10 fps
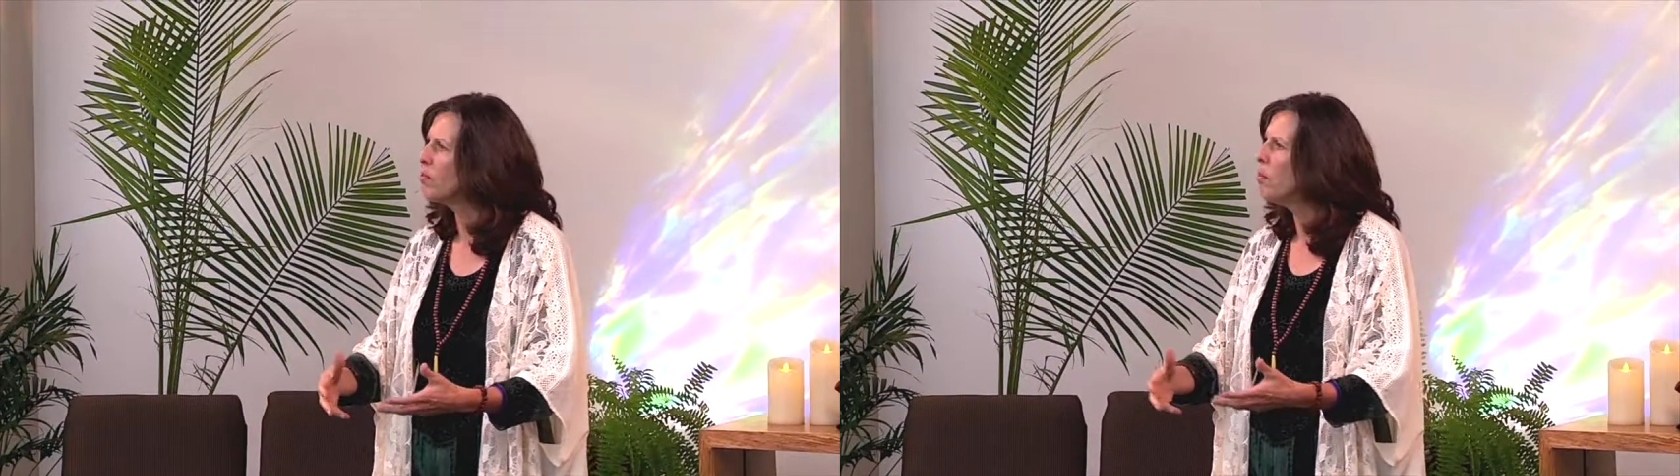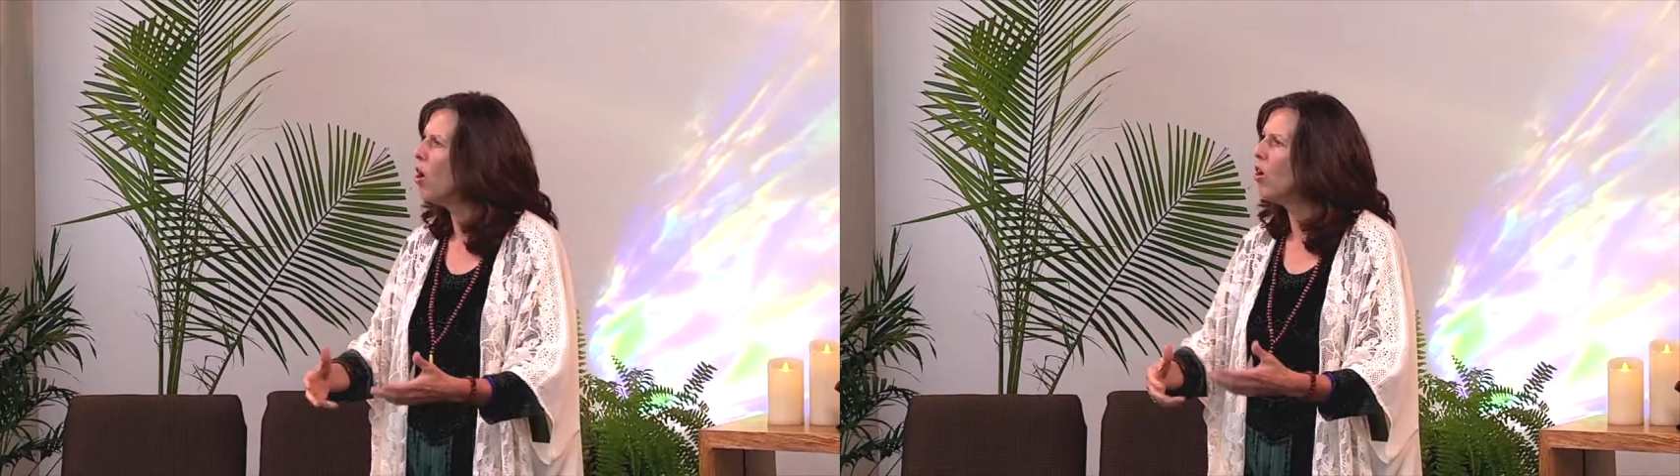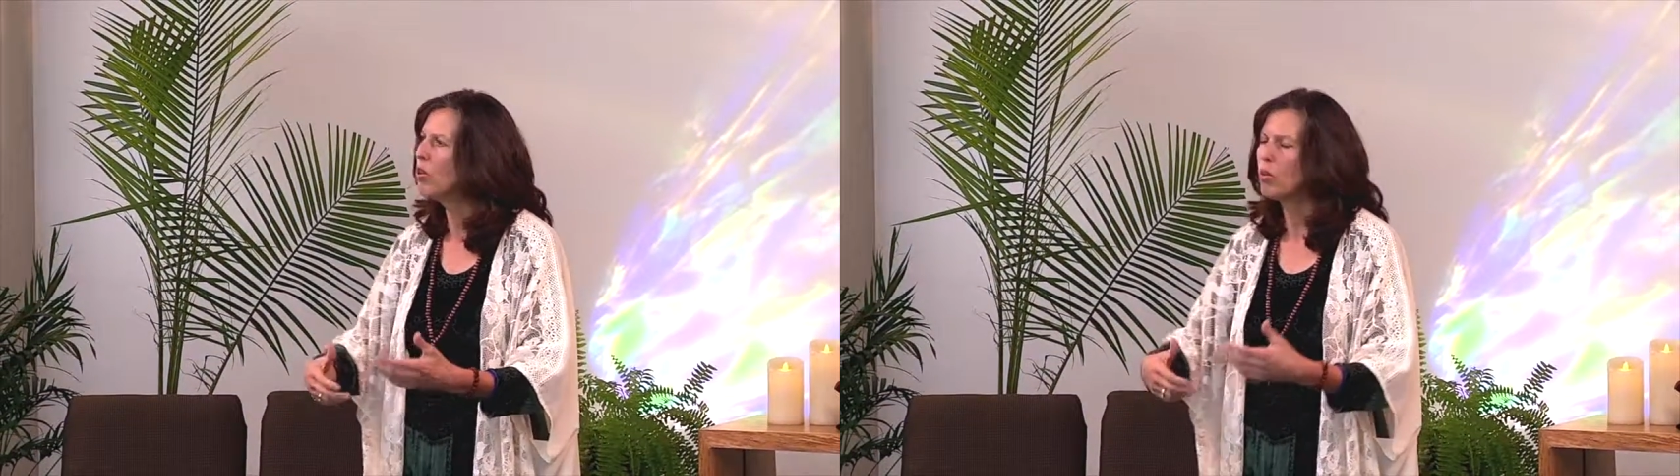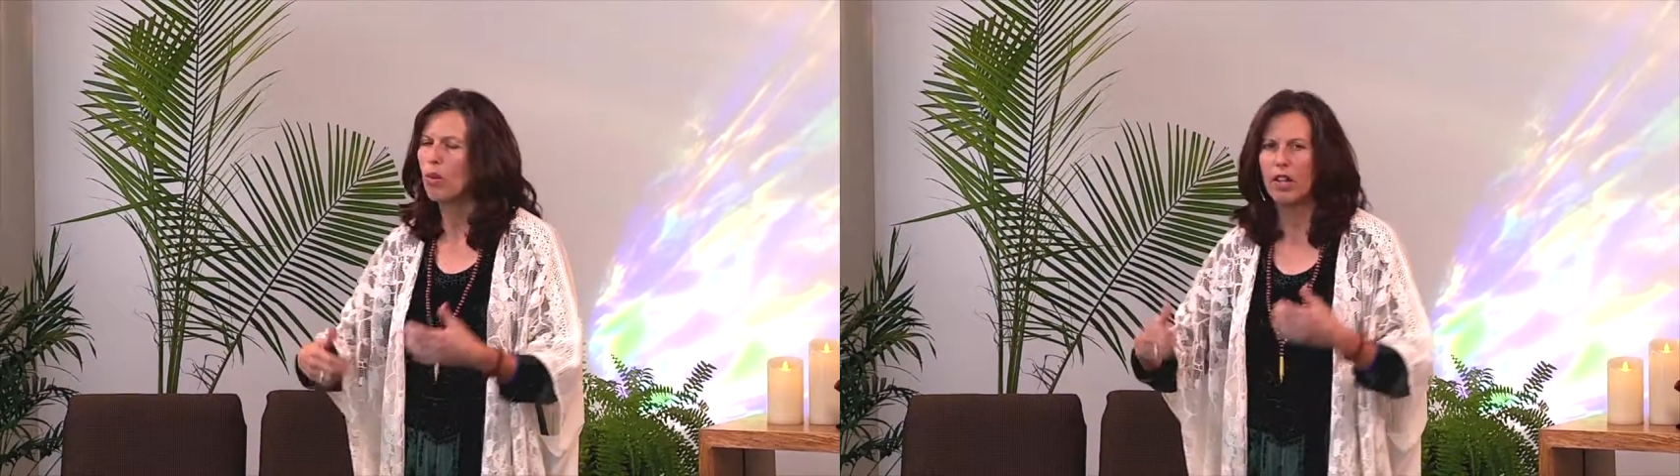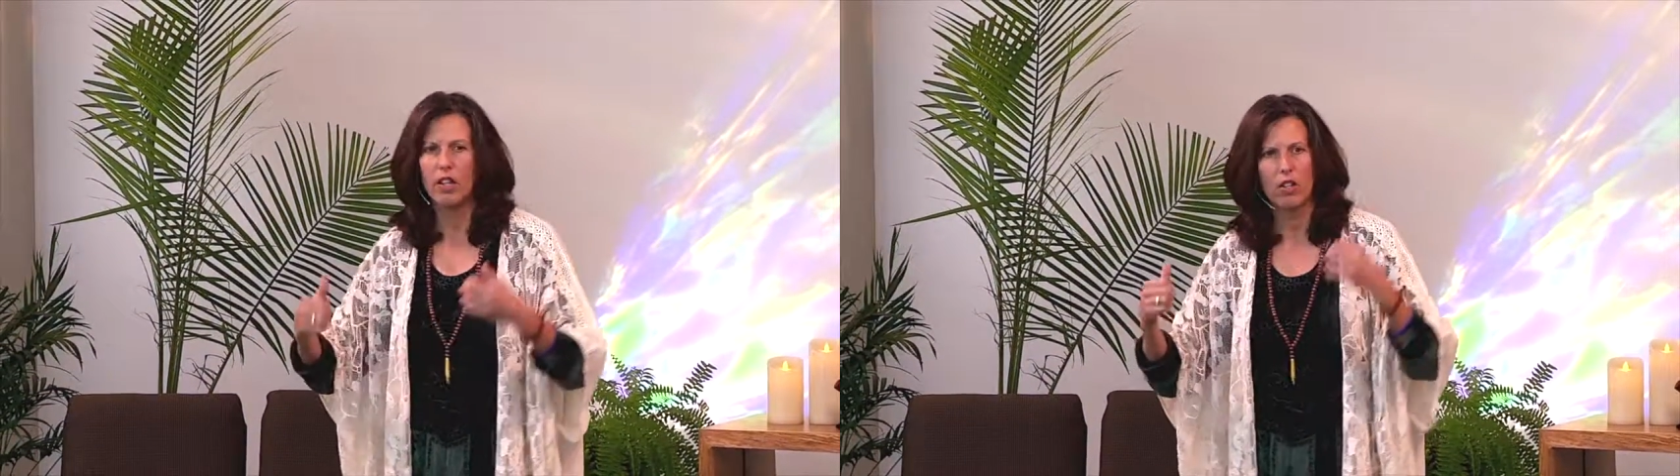mode
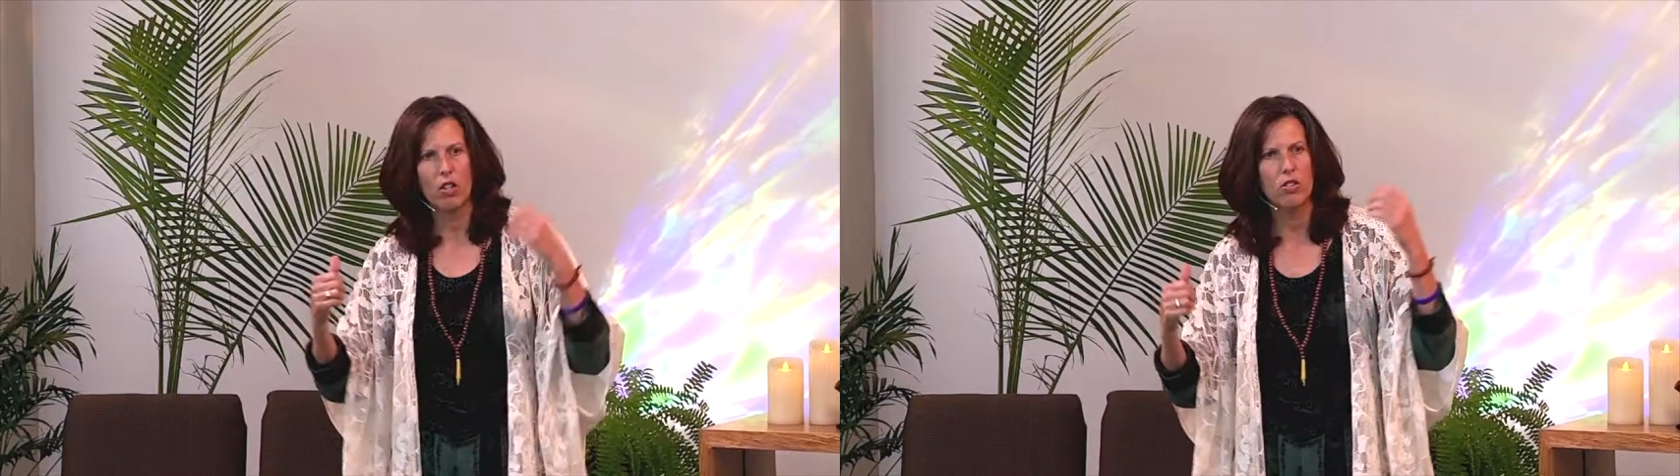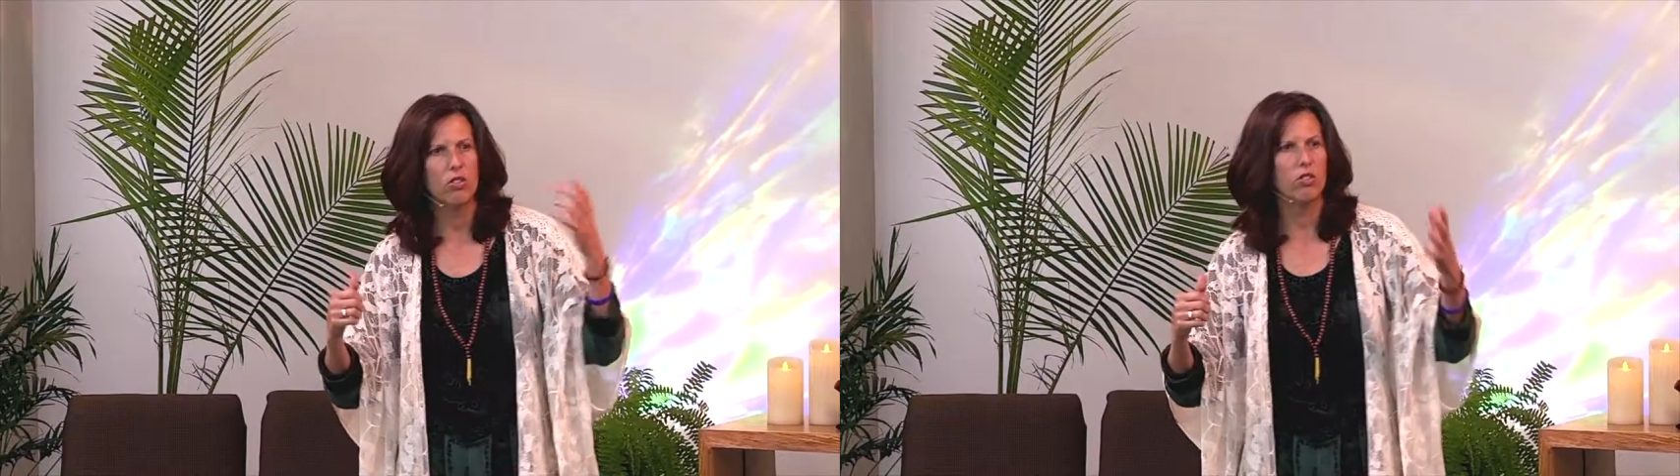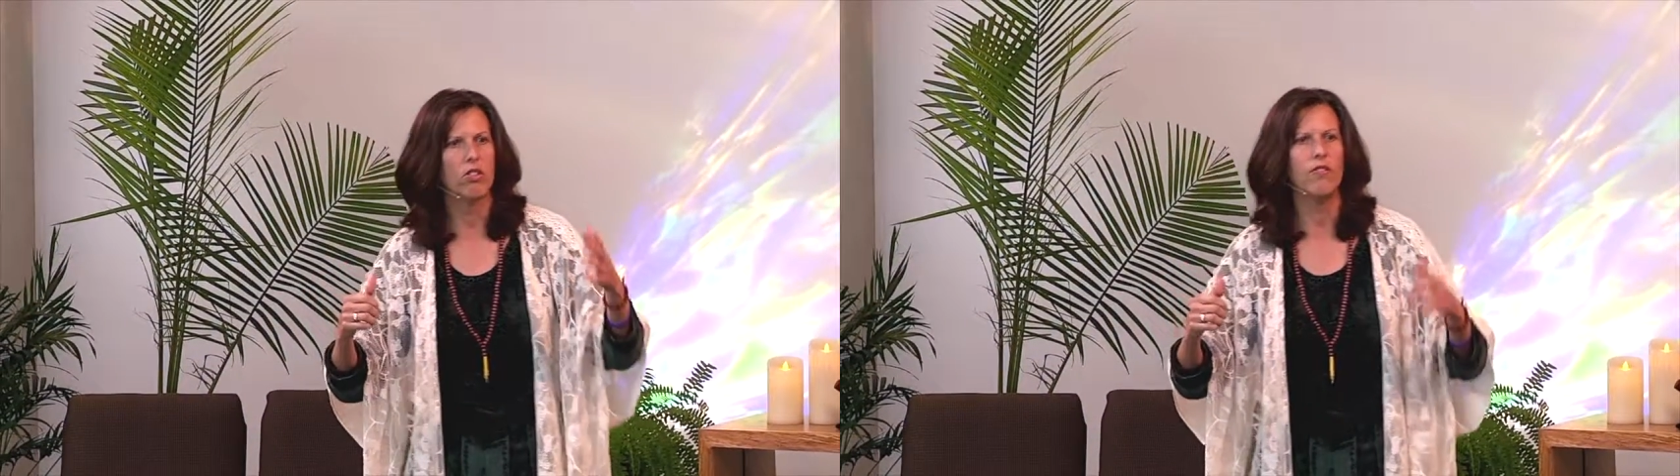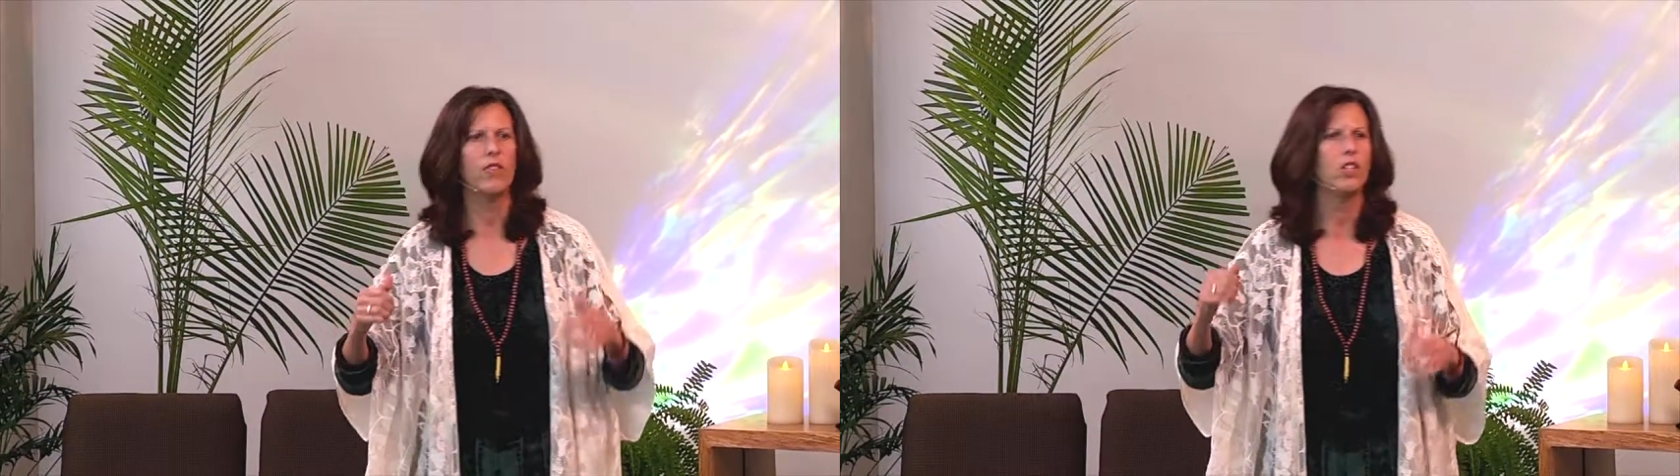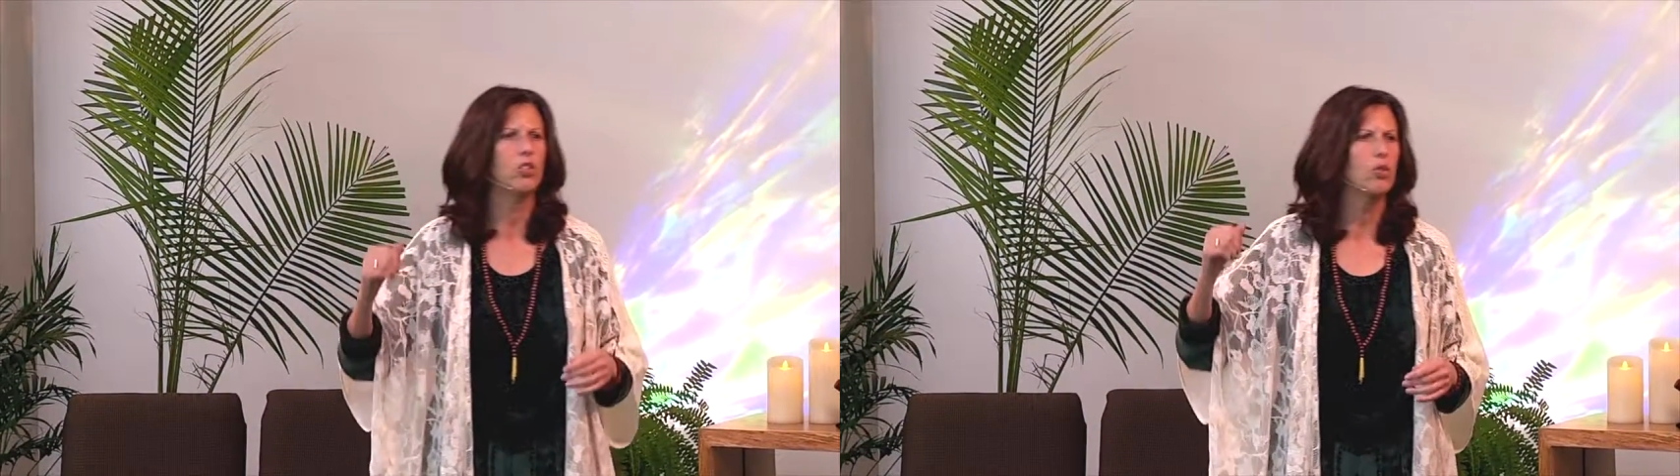where he curses the
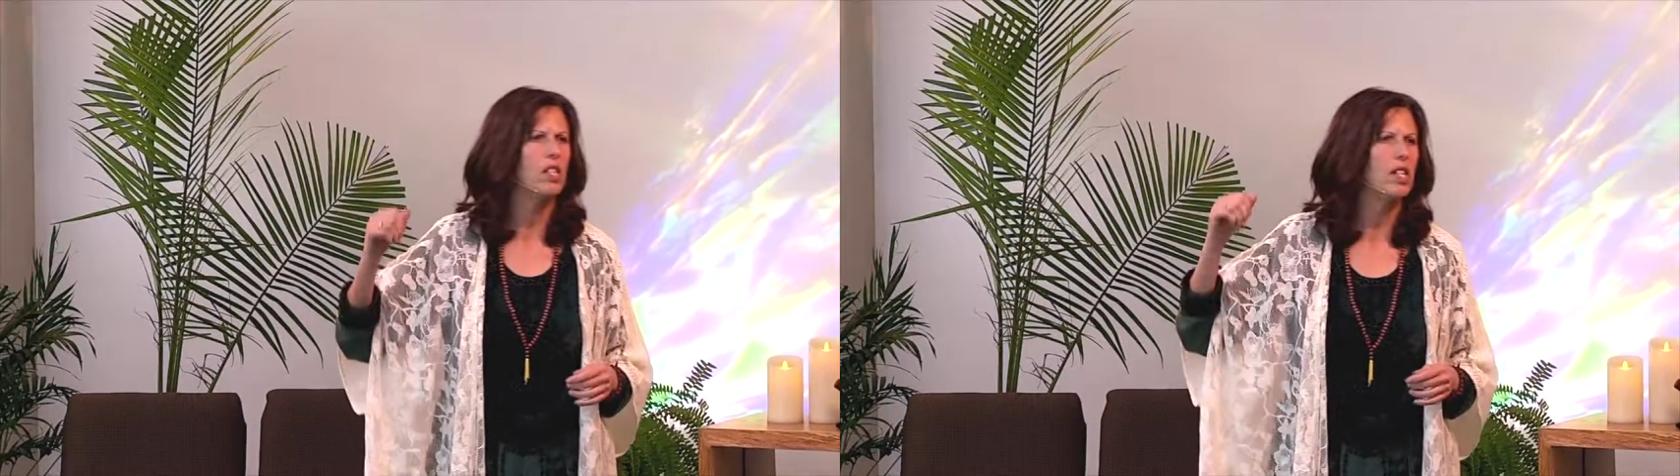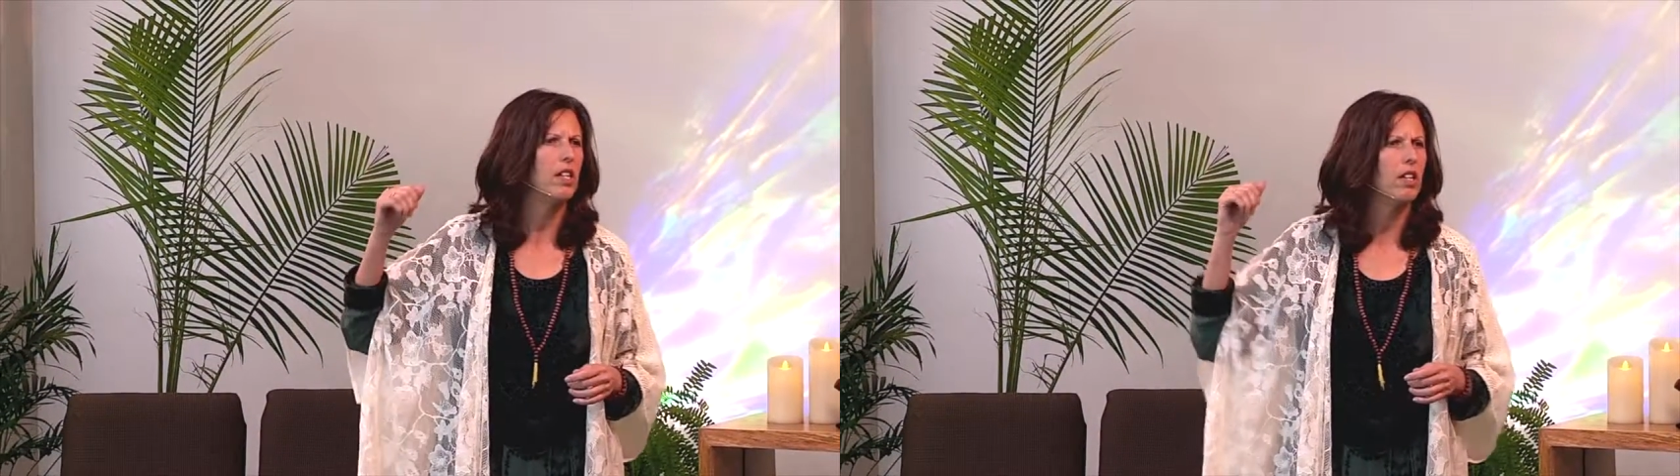fig tree